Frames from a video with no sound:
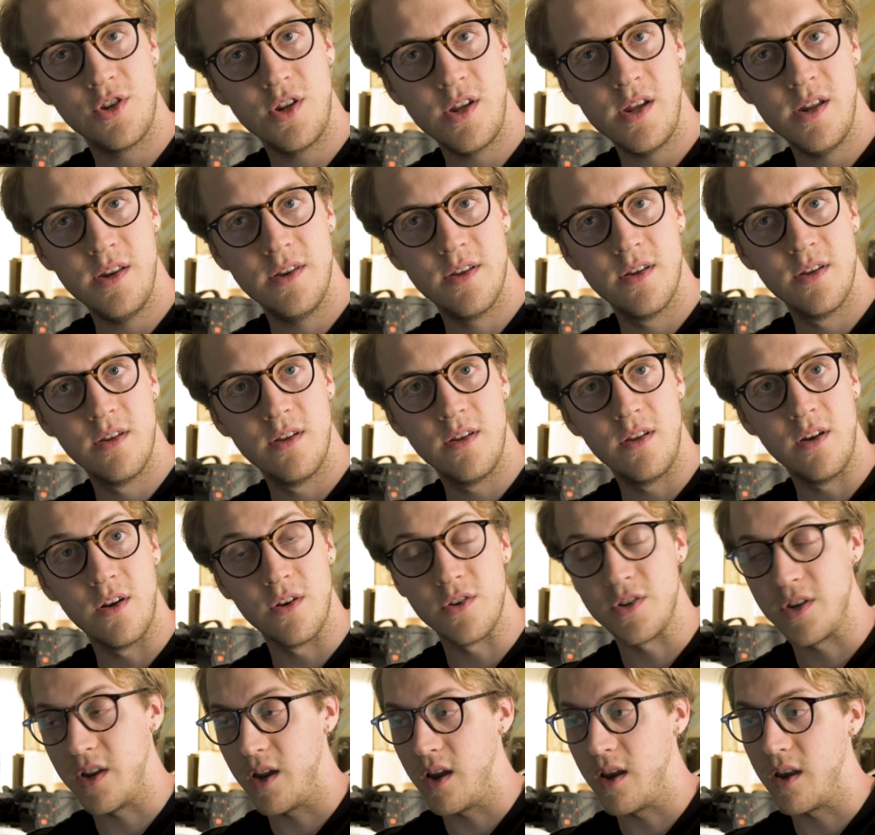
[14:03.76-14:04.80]
sheet and
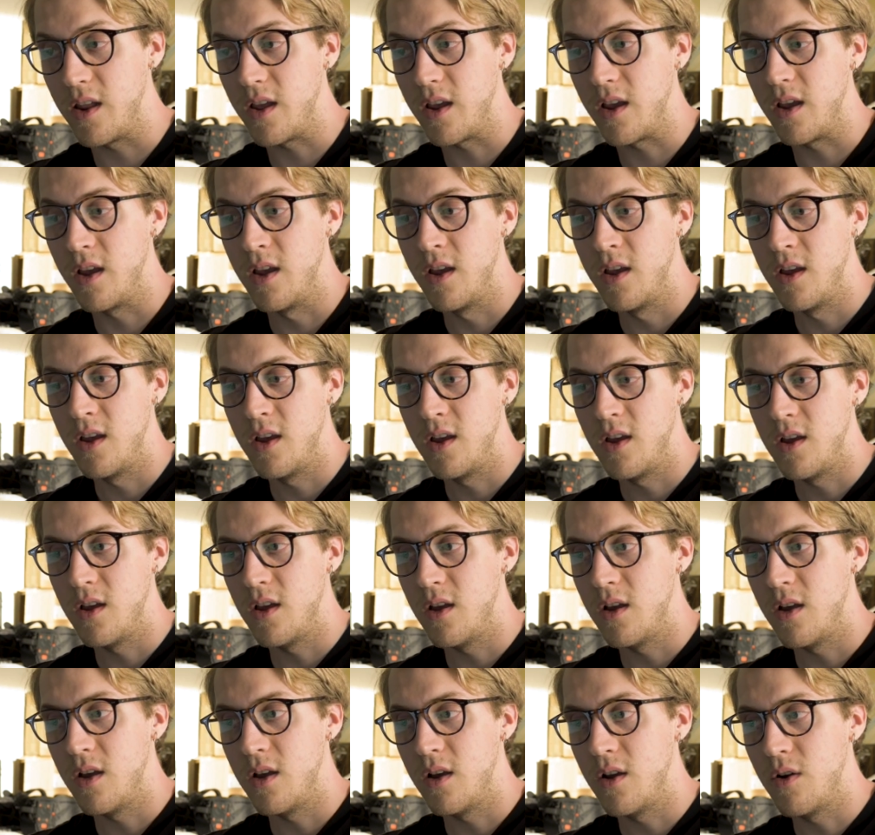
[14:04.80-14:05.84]
understanding
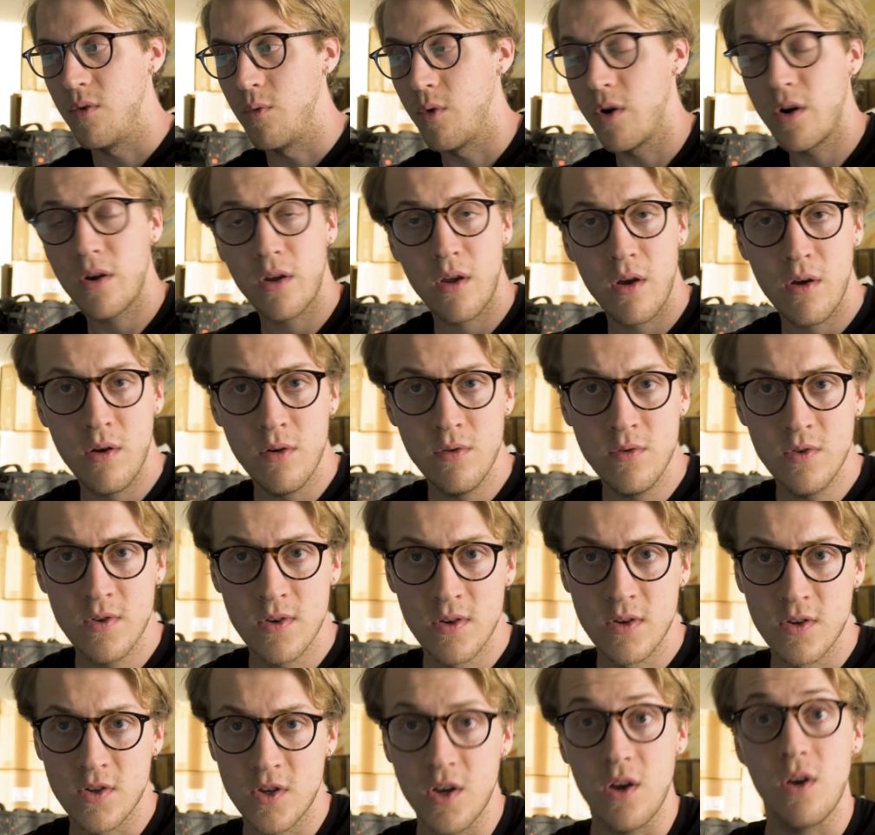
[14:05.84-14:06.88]
where it goes.
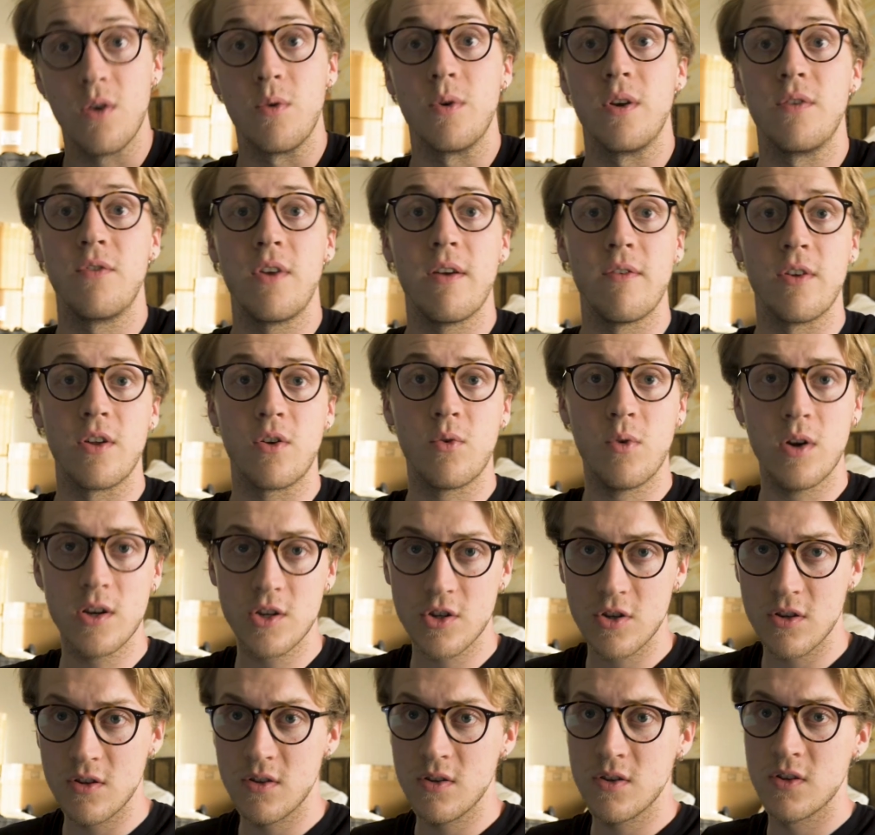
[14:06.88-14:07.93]
So, if you have any
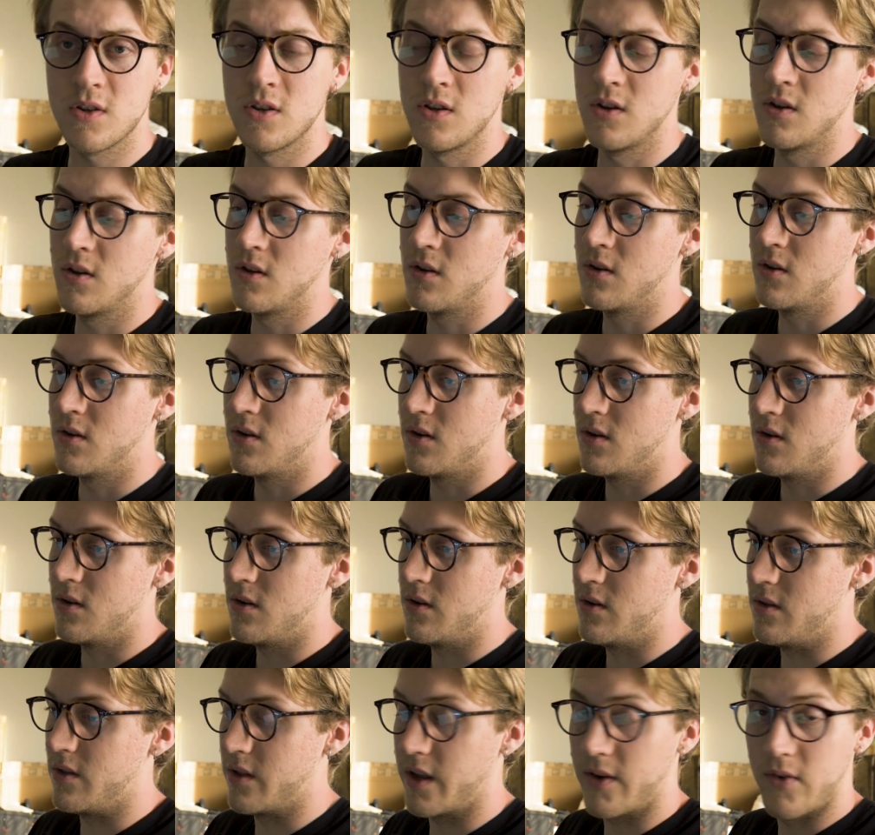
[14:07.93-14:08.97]
questions,
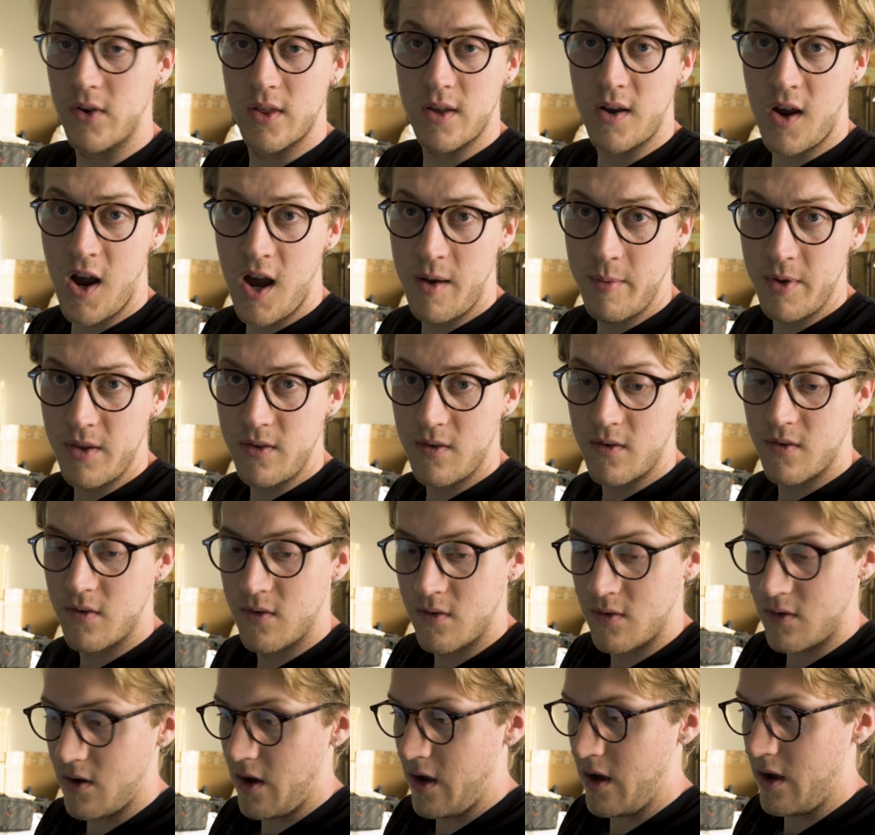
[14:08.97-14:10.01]
leave it in the comments.
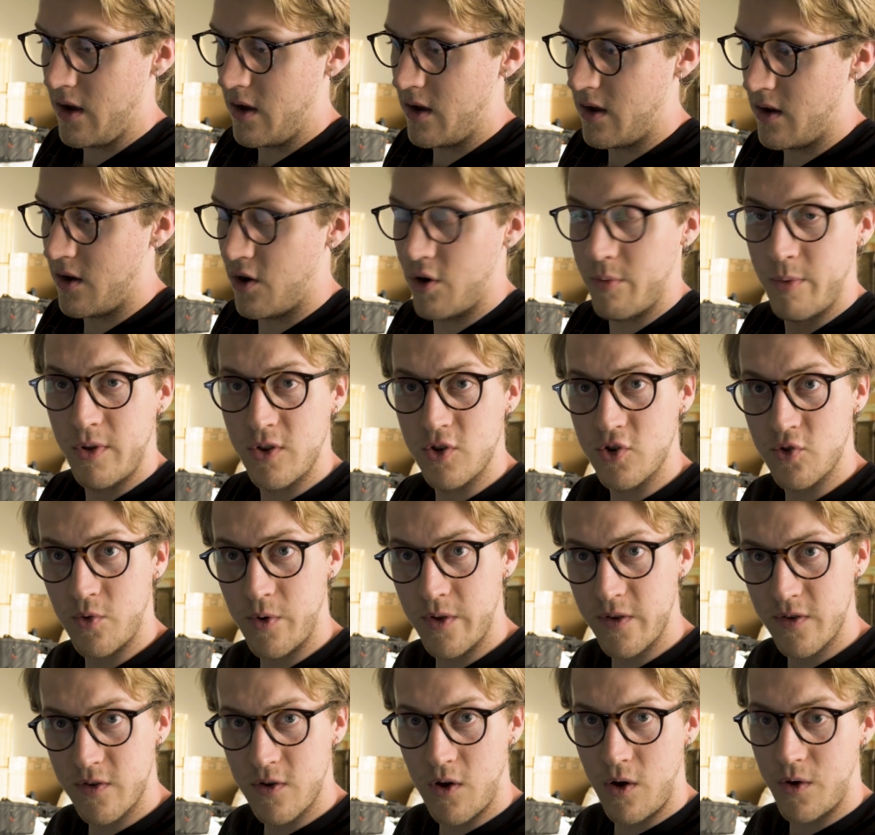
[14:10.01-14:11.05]
I uh, hope you
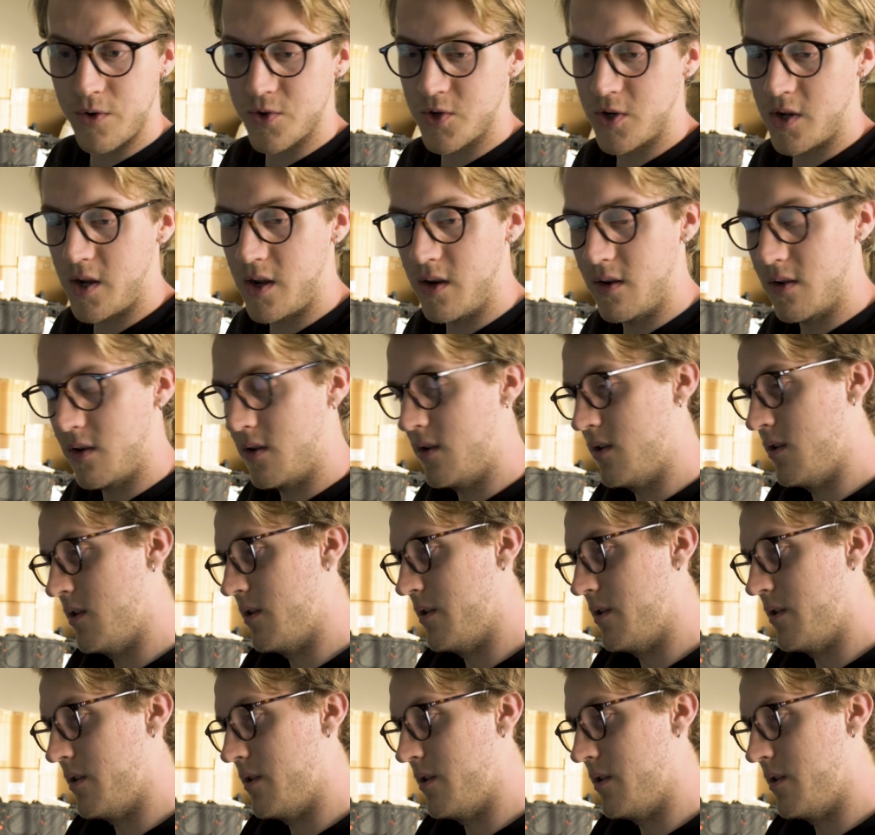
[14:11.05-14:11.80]
enjoy this call sheet.